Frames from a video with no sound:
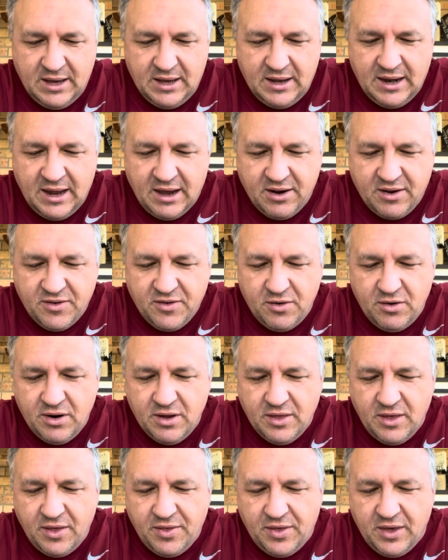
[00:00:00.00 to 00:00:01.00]
Now
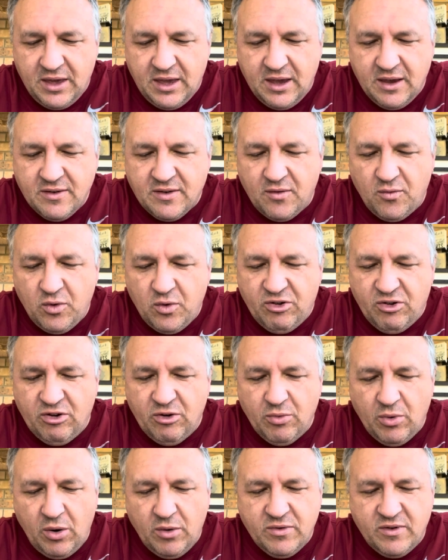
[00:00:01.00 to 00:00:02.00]
concerning the things of which you
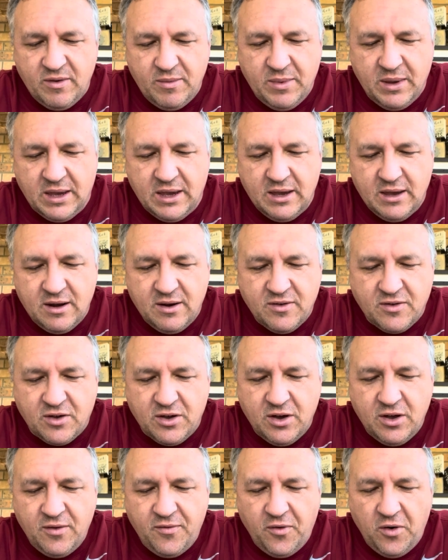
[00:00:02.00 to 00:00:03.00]
wrote to me, it is
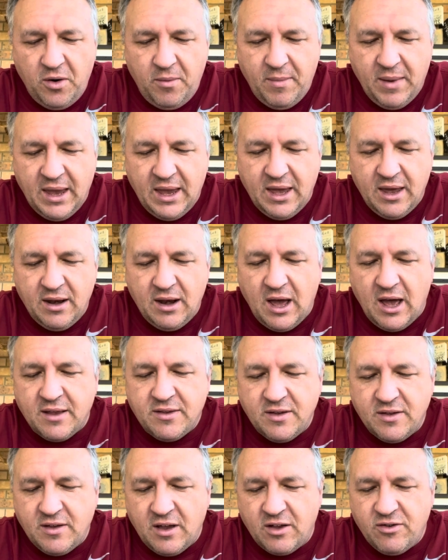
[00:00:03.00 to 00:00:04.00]
good for a man not
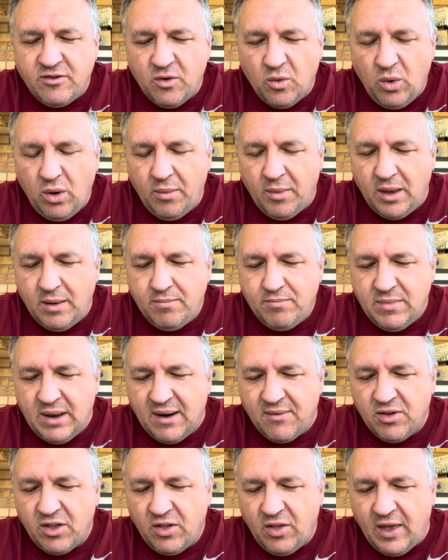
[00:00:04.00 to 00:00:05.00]
to touch a woman.
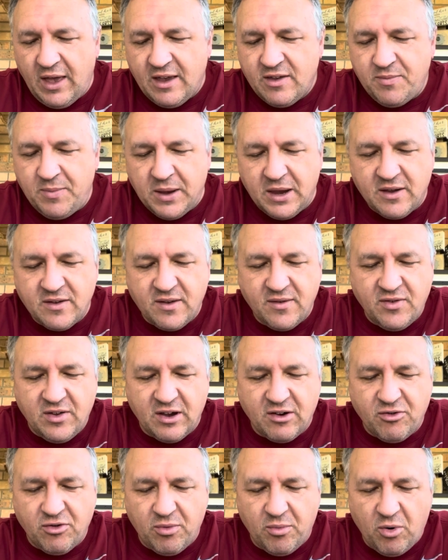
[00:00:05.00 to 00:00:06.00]
Nevertheless, because of
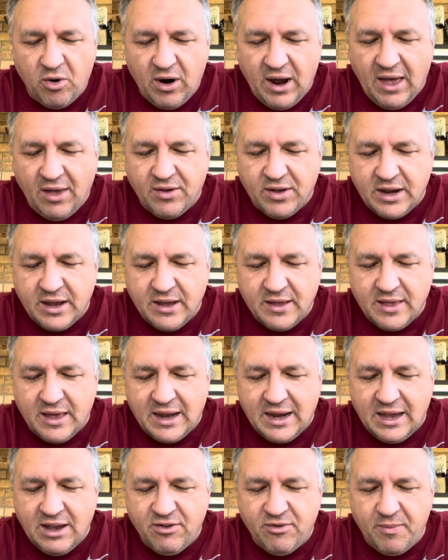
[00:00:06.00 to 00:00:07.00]
sexual morality, let
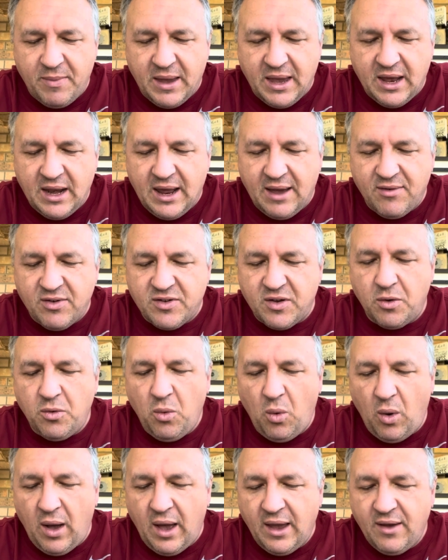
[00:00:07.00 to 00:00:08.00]
each man have his own
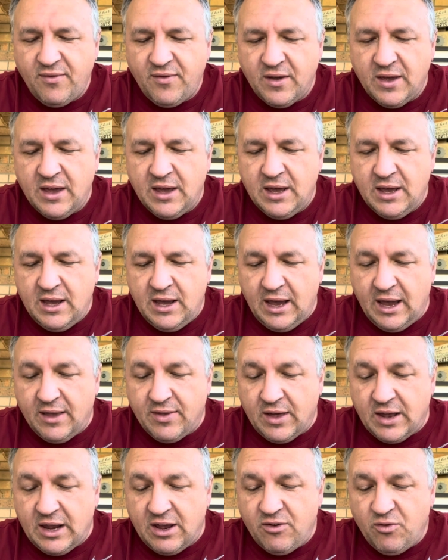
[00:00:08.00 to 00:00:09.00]
wife, and
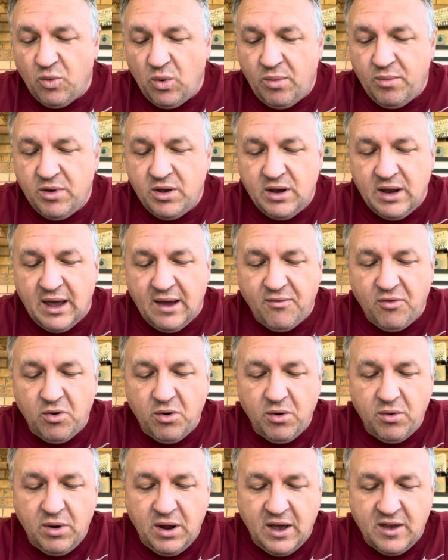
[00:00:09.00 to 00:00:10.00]
let each woman have her
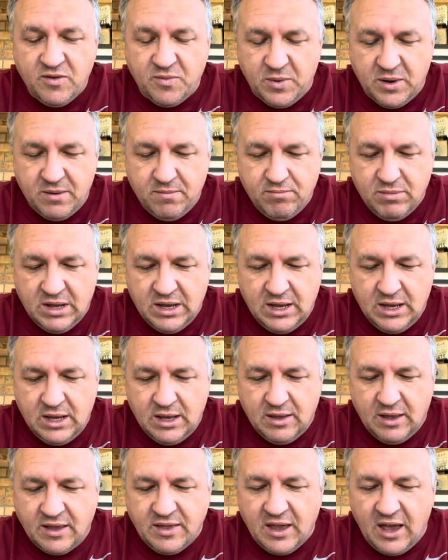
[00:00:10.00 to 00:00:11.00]
own husband.
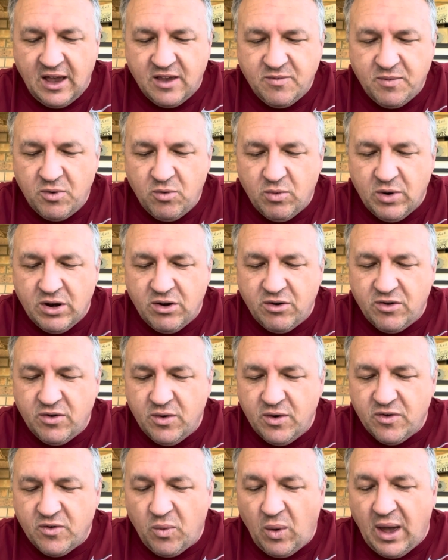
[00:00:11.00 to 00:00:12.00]
Let the husband render to
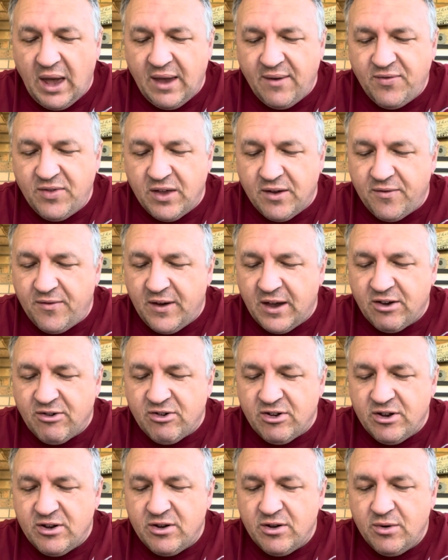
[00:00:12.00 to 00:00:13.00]
his wife the
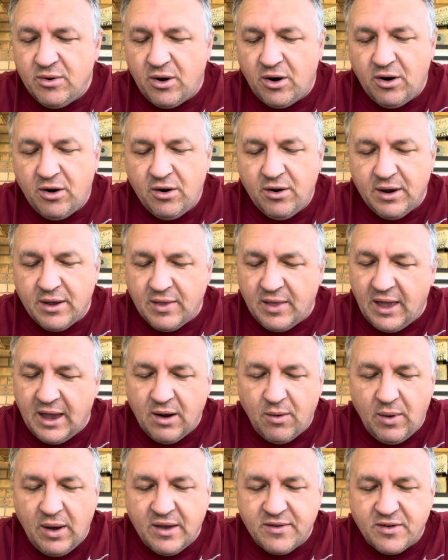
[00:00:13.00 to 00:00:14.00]
affection due her, and
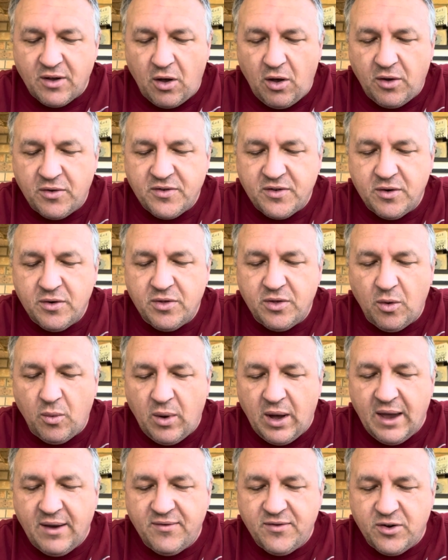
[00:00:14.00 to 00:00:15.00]
likewise also the
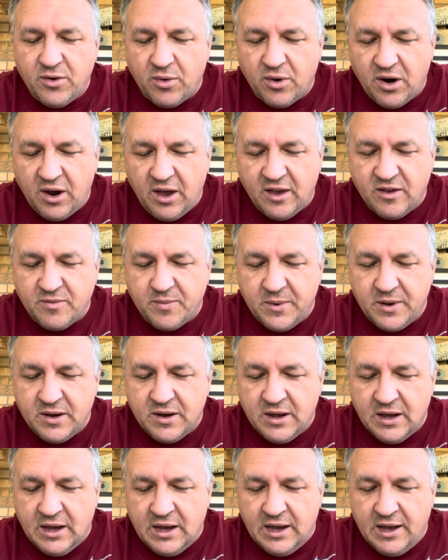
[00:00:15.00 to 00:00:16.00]
wife to her husband.
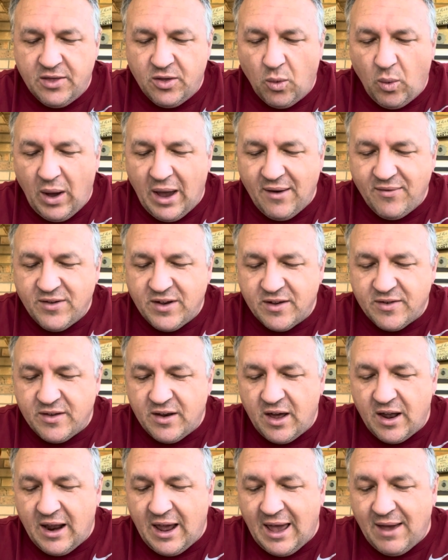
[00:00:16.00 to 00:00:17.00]
The wife does
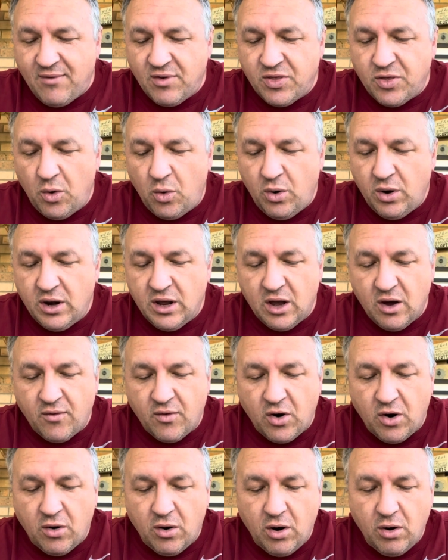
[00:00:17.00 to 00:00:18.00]
not have authority over
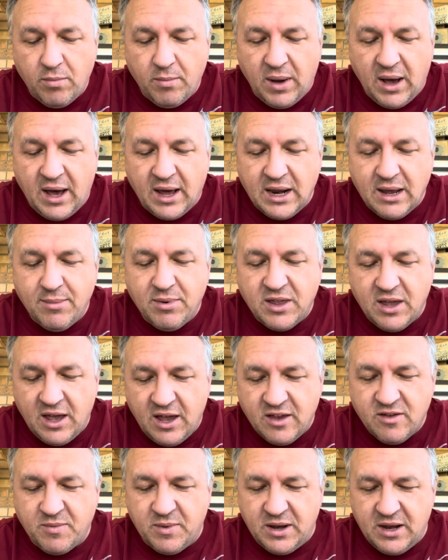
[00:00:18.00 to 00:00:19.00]
her own body, but the
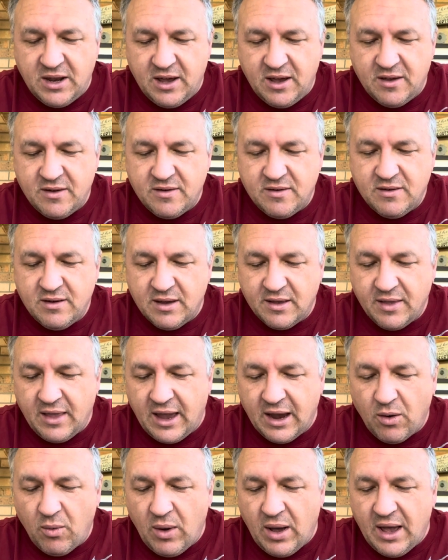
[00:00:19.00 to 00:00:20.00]
husband does. And
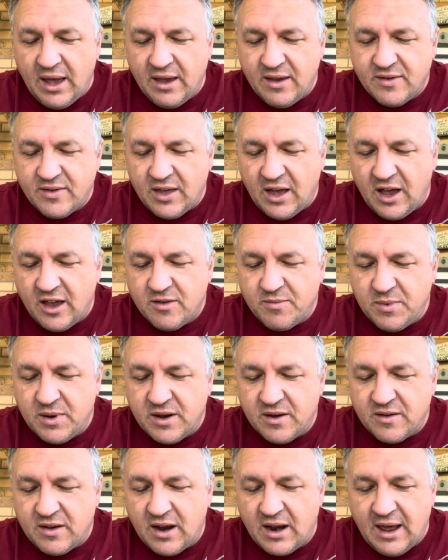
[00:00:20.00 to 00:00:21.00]
likewise, the husband
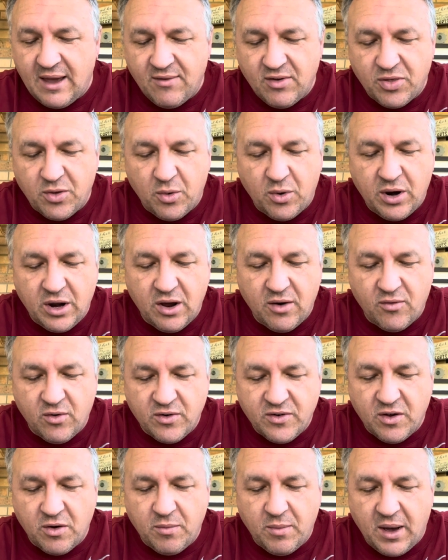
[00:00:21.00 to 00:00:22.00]
does not have authority over
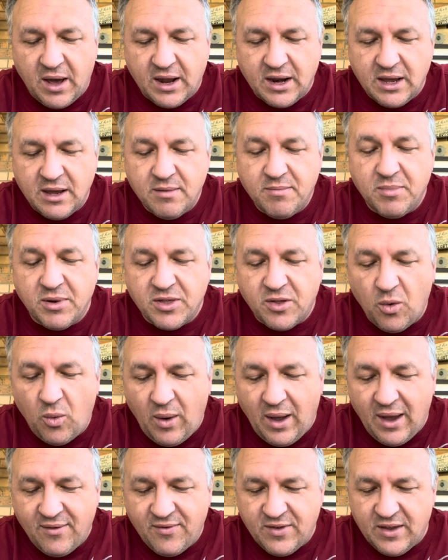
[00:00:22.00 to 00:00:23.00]
his own body, but the
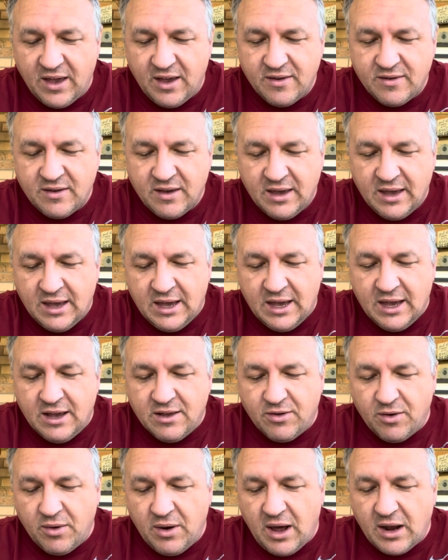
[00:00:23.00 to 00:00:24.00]
wife does.
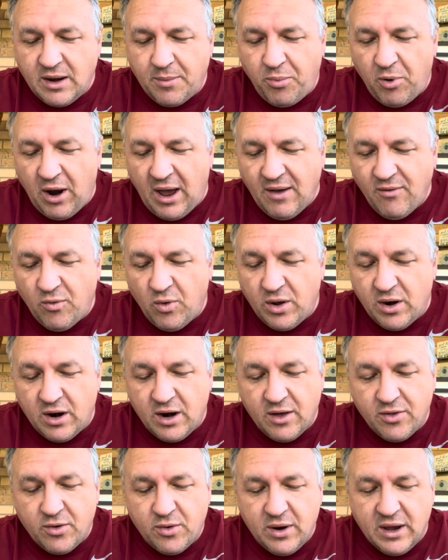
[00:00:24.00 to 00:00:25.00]
Do not deprive one
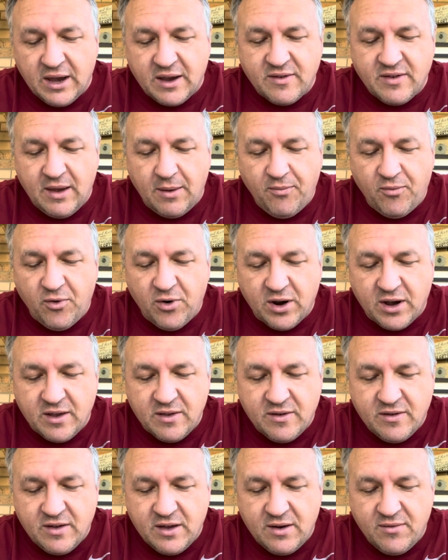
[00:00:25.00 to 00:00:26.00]
another, except for a
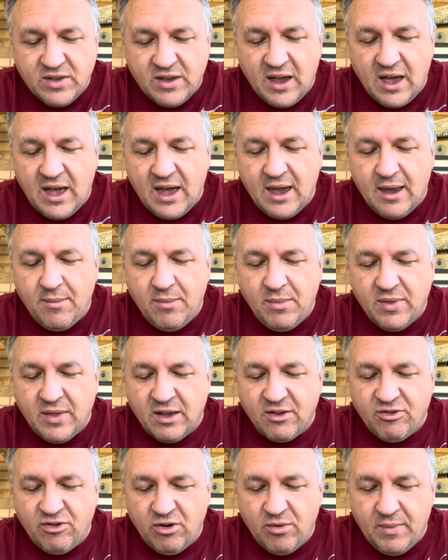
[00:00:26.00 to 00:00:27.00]
consent of a time,
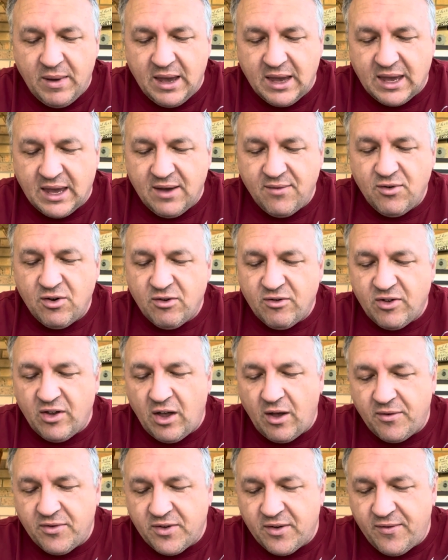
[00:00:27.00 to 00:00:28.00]
that you may give
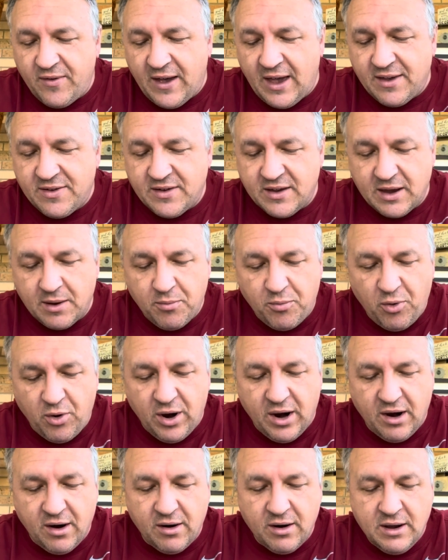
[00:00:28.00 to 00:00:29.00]
yourselves to fasting and
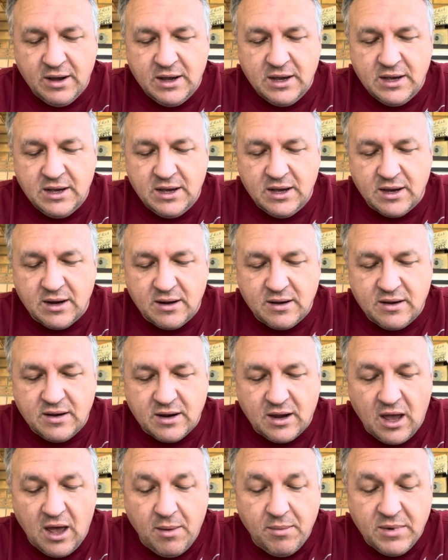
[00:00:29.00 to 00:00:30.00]
prayer, and to
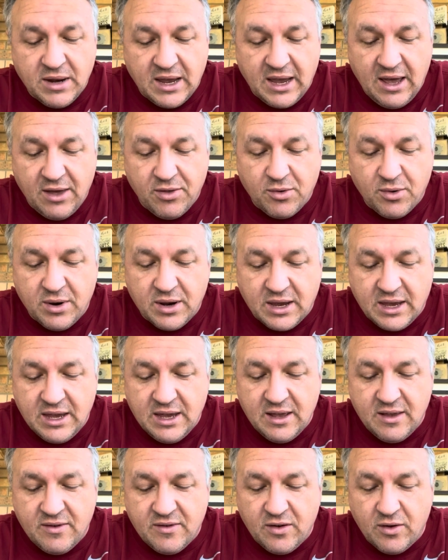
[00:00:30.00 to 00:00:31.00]
come together
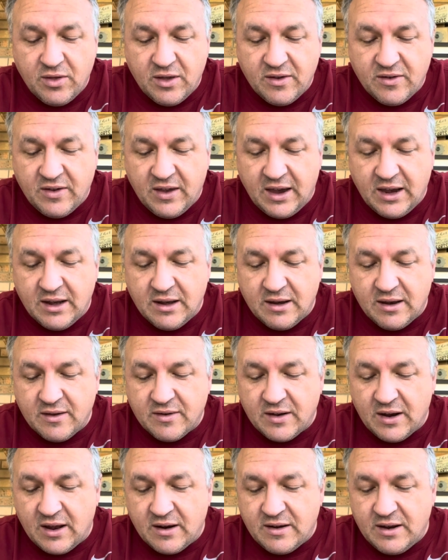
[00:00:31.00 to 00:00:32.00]
again so that Satan does
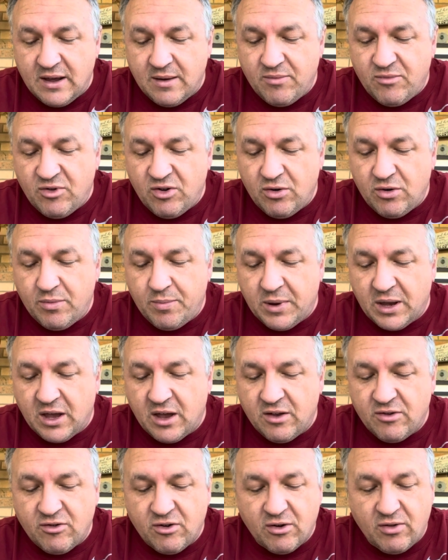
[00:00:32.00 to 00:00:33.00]
not tempt you
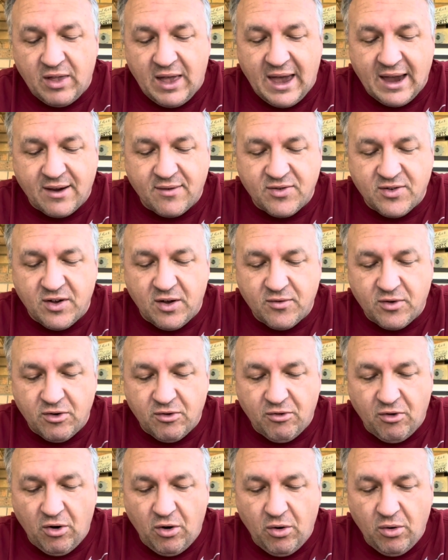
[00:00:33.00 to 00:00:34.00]
because of your lack of
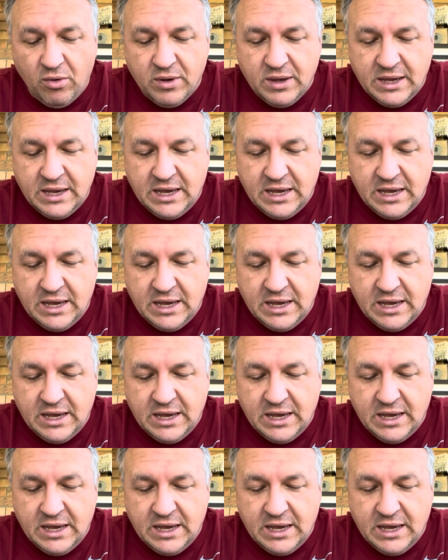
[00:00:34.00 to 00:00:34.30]
self-control.